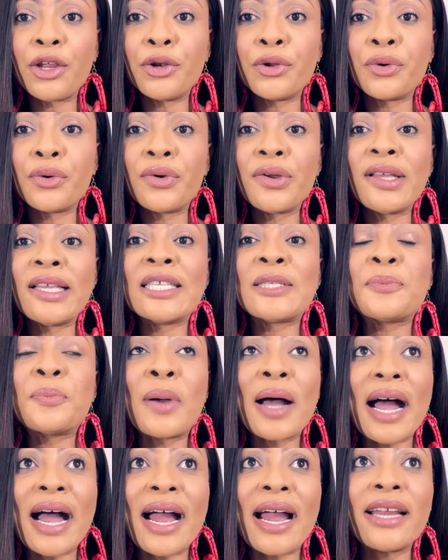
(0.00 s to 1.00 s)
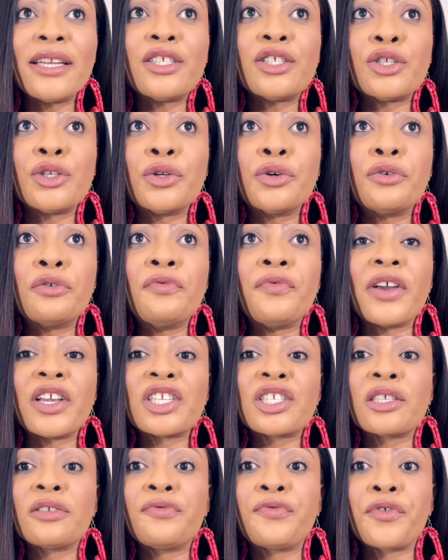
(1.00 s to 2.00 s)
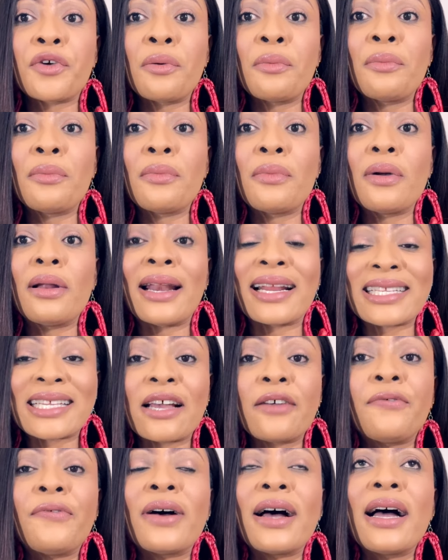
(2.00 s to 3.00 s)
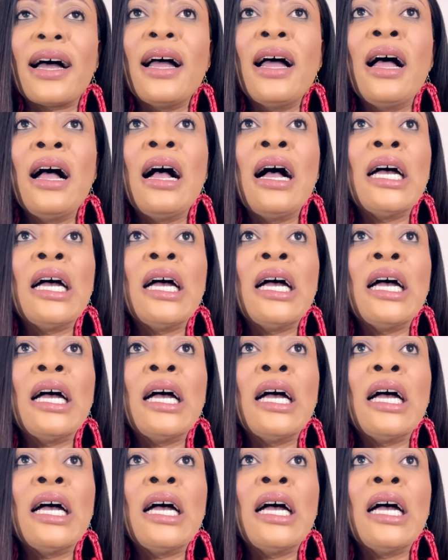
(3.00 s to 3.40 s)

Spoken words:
you know, inspired, you know, version from Lattafa.